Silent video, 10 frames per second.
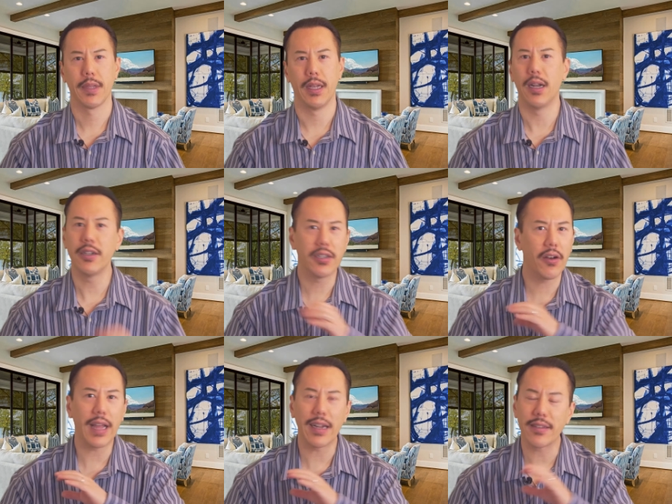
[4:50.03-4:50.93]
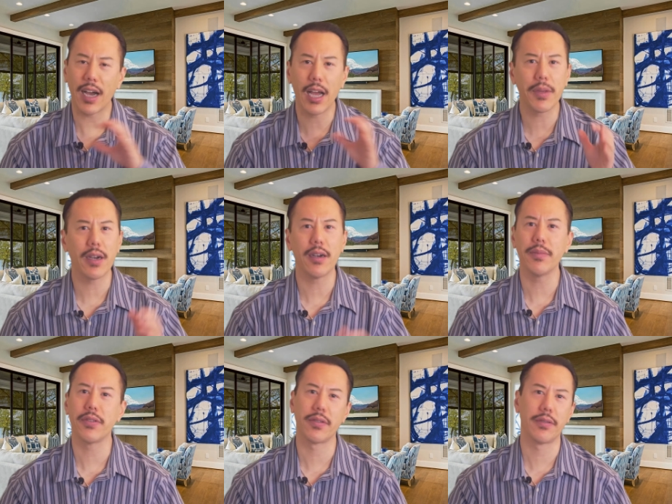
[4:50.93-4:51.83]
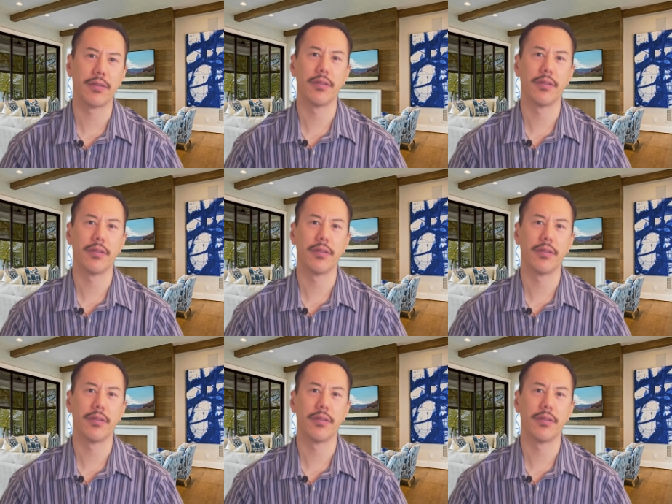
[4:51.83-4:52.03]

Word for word: And until that time comes,